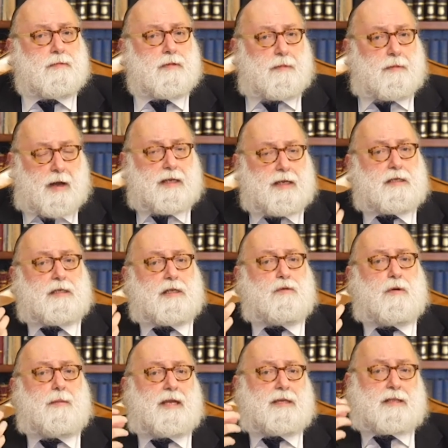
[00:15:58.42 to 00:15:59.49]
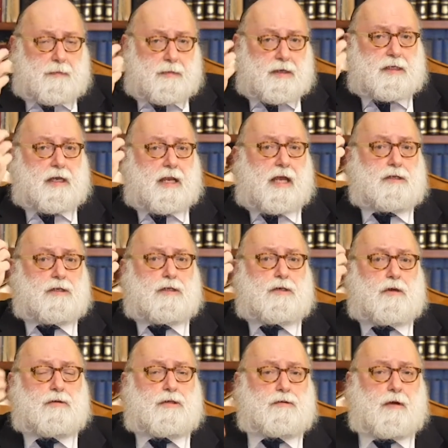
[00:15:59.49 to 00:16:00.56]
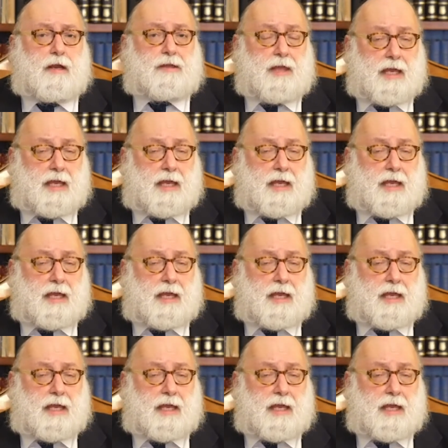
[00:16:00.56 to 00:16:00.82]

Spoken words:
The body still remains. That means it has its own strength.